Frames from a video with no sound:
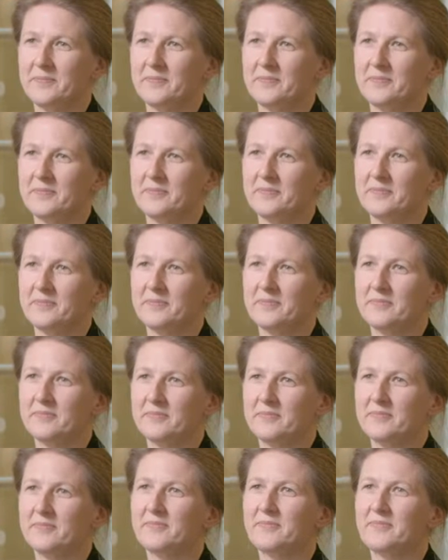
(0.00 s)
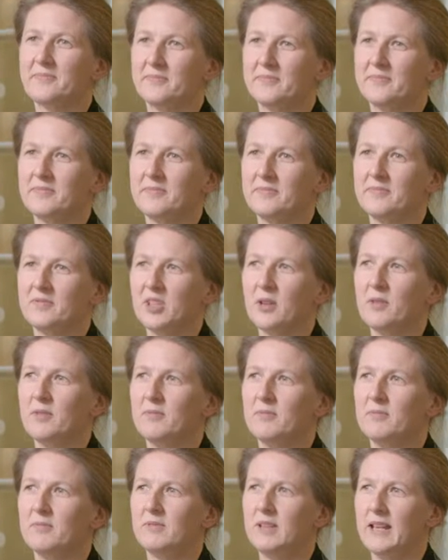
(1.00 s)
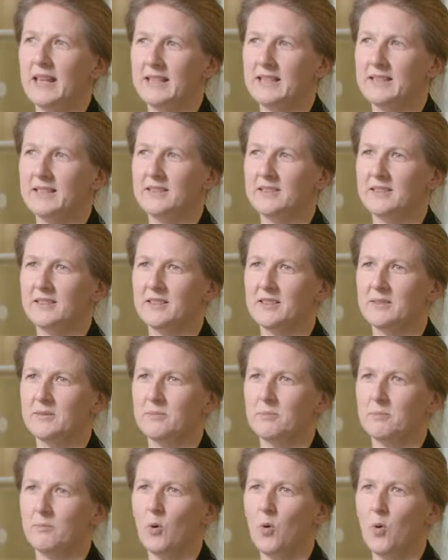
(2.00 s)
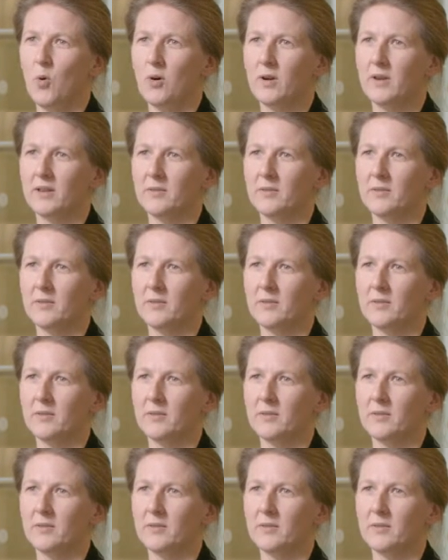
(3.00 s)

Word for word: is for an employee. So less is more